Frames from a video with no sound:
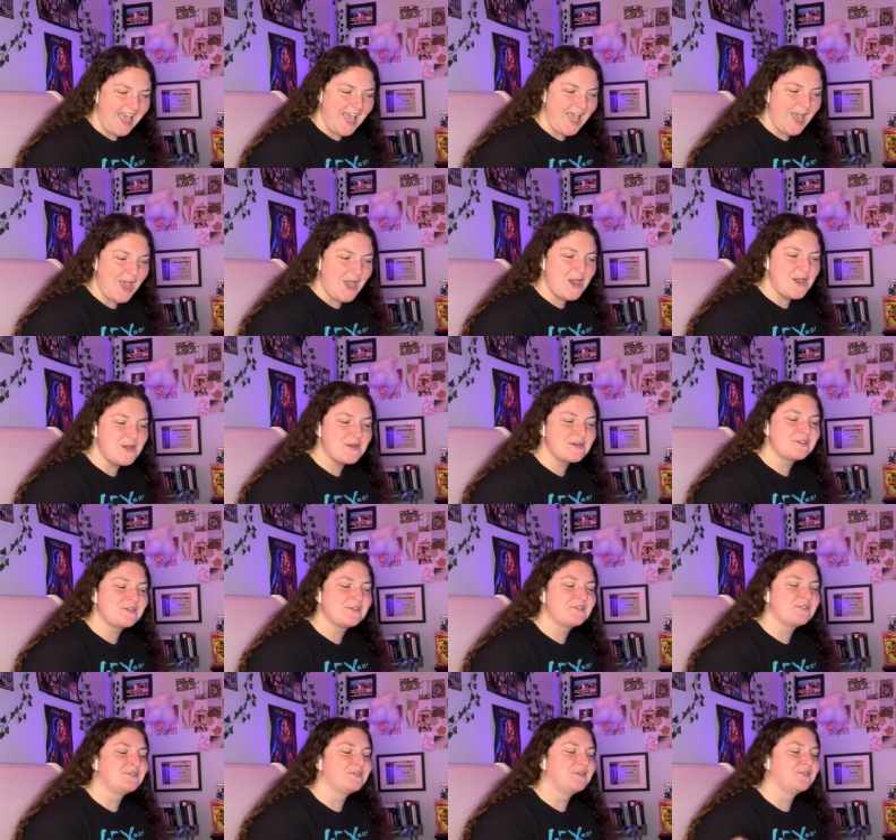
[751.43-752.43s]

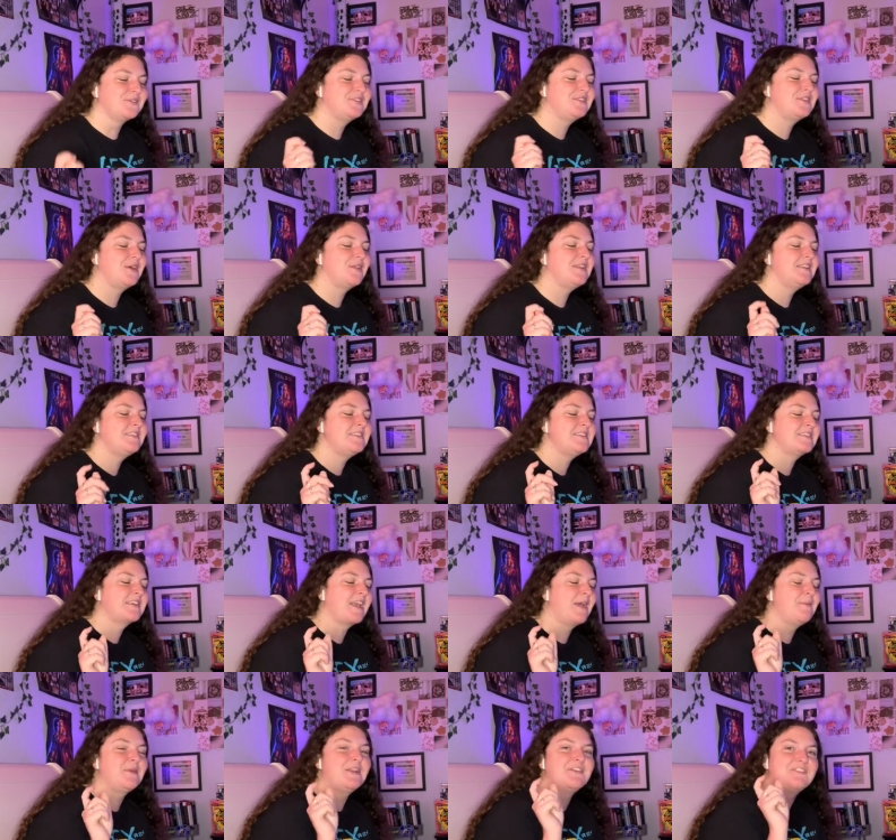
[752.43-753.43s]
Oh, so this is
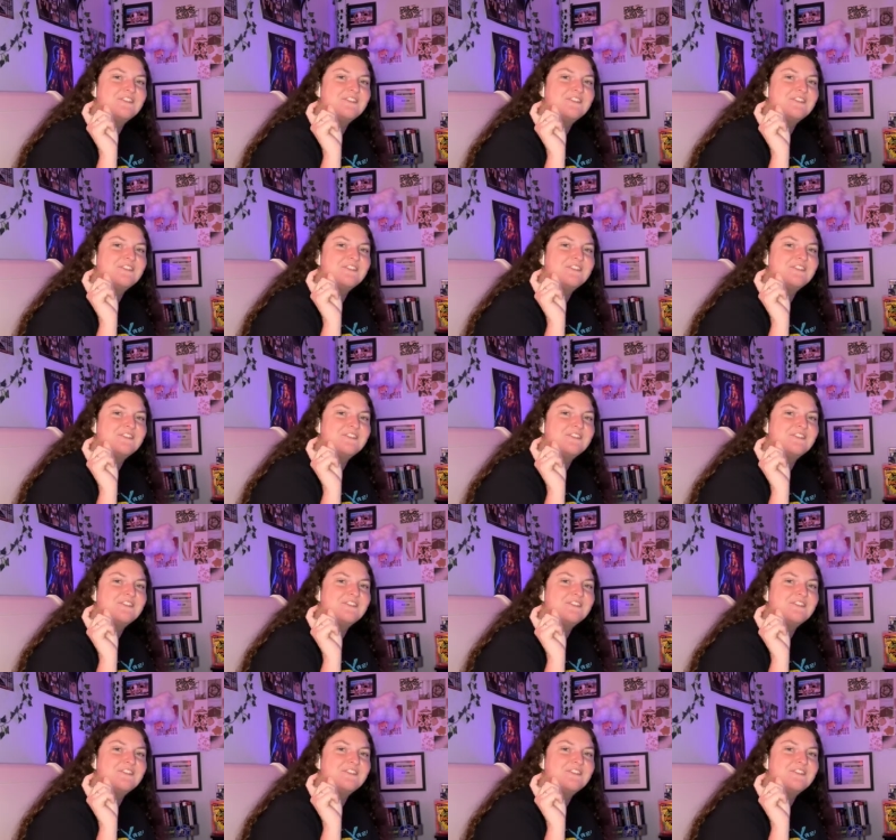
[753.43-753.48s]
coming to